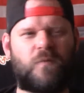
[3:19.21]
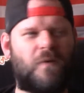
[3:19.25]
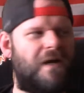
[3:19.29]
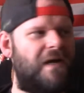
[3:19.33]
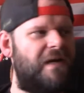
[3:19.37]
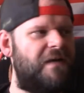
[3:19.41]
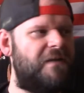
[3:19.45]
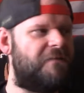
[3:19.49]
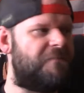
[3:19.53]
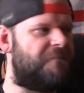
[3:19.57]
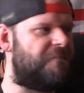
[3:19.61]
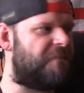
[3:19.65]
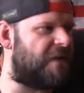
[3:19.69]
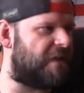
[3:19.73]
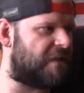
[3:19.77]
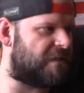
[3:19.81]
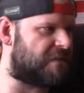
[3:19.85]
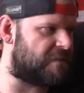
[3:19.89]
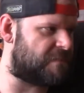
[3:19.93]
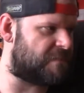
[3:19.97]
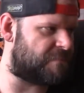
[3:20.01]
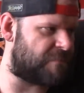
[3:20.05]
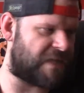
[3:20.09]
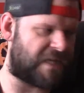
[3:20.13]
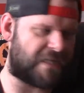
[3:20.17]
Why in the fuck
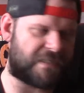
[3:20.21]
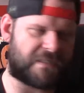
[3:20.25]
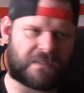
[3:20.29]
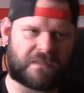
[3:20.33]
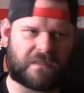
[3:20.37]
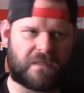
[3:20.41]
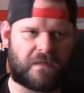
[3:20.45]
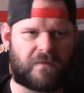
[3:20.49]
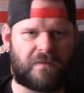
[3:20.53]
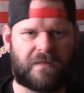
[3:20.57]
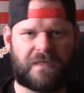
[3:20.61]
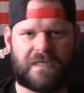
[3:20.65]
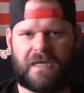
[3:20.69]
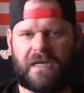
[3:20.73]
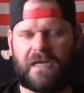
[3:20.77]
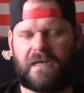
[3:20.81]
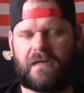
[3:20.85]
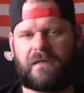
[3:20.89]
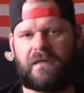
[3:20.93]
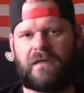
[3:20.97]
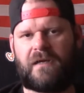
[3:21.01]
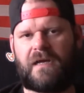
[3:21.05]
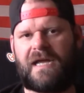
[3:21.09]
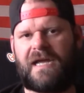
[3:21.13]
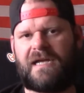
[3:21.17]
does Mexico and
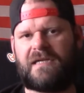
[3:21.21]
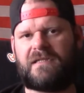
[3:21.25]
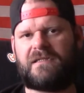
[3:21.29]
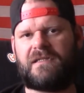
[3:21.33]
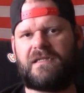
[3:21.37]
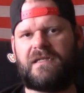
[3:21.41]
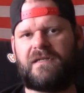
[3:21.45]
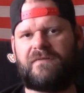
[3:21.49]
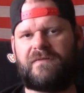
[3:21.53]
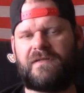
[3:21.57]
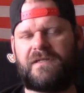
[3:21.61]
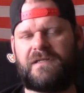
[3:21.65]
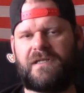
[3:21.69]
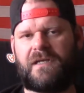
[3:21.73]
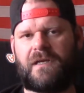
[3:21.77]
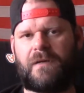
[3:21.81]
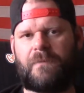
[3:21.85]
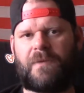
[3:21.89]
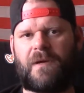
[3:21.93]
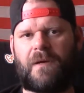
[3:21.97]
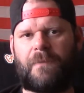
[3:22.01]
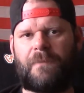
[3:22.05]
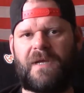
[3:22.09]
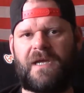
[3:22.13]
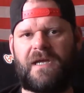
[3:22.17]
Canada actually give a shit
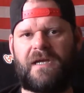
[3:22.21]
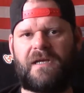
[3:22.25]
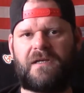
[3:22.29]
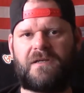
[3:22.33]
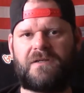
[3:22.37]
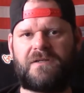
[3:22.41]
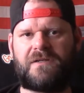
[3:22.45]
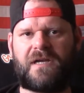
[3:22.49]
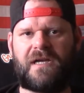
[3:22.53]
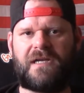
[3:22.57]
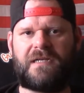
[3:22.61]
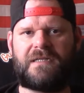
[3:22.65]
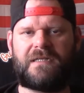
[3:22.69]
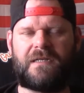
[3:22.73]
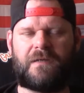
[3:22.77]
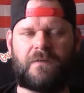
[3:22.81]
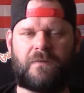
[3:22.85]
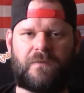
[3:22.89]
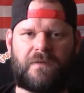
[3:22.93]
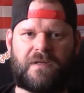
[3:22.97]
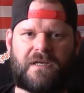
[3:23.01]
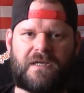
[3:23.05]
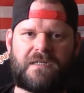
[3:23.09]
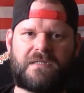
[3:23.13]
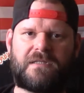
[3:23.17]
about making a trade deal
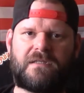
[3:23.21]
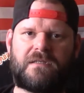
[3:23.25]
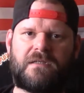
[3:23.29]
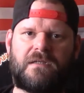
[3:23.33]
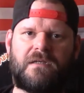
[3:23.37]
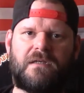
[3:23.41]
with us?